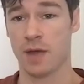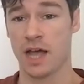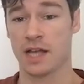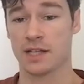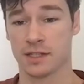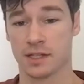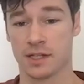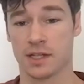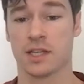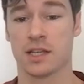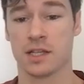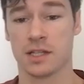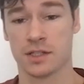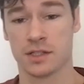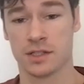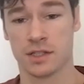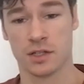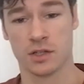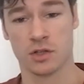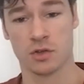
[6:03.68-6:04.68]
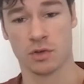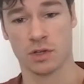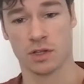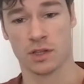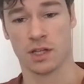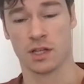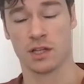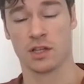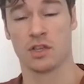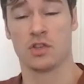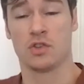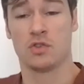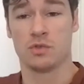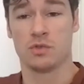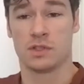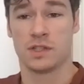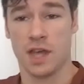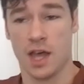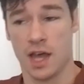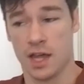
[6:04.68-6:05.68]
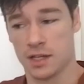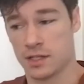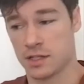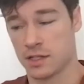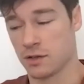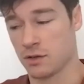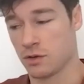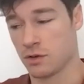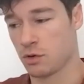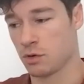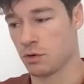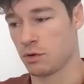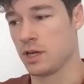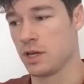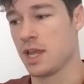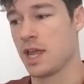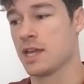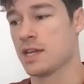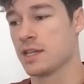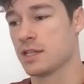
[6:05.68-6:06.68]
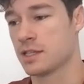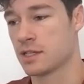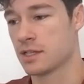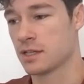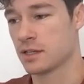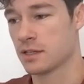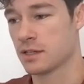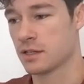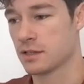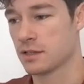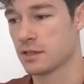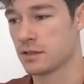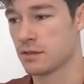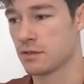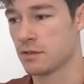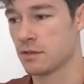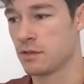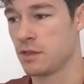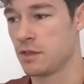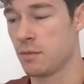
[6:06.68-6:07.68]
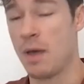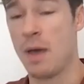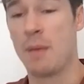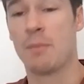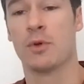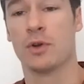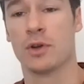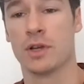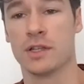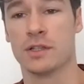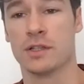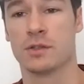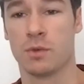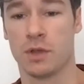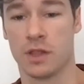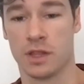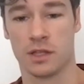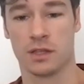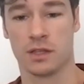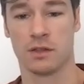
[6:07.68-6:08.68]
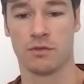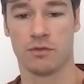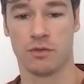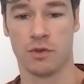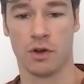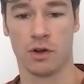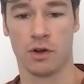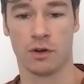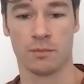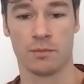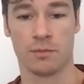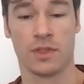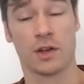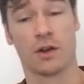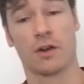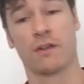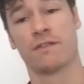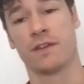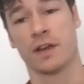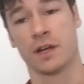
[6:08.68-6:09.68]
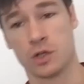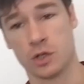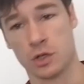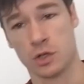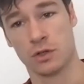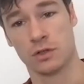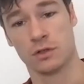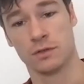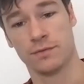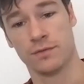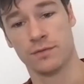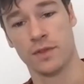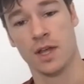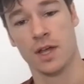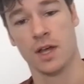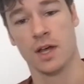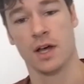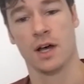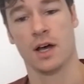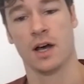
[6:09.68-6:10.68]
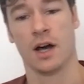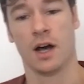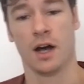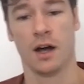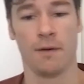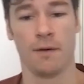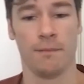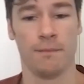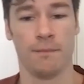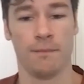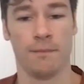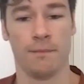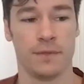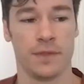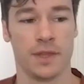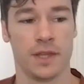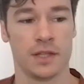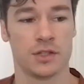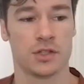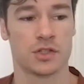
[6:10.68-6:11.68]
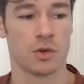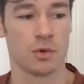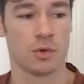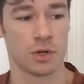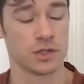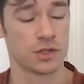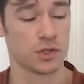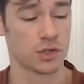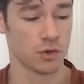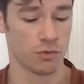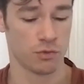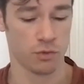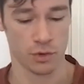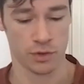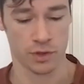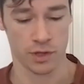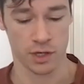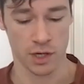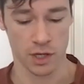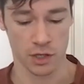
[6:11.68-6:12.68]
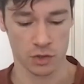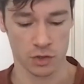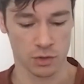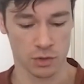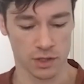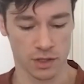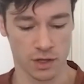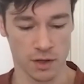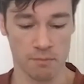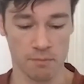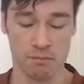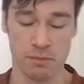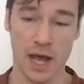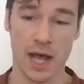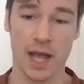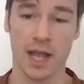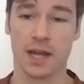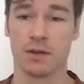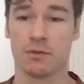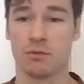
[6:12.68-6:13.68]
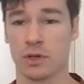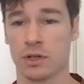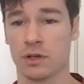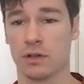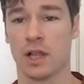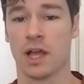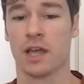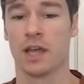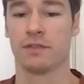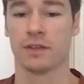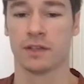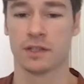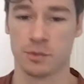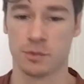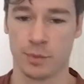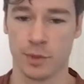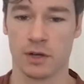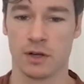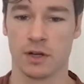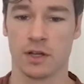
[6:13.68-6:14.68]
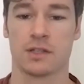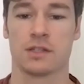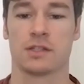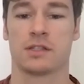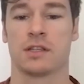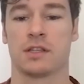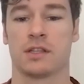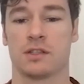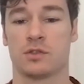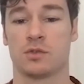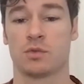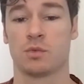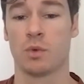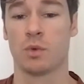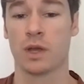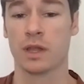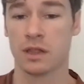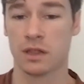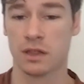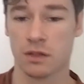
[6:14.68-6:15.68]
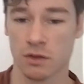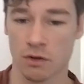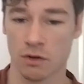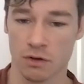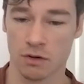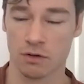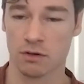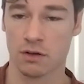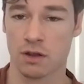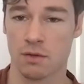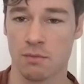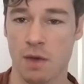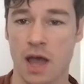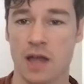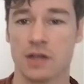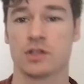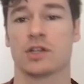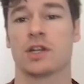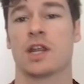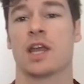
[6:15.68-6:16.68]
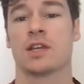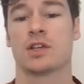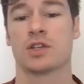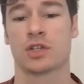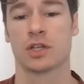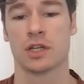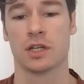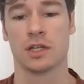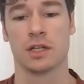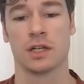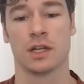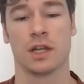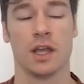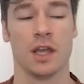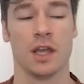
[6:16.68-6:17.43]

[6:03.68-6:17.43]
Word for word: as it is, and you can then use that to create the memories within the farm that are fictional. And so on and so forth. And you can combine real life experiences with your imagination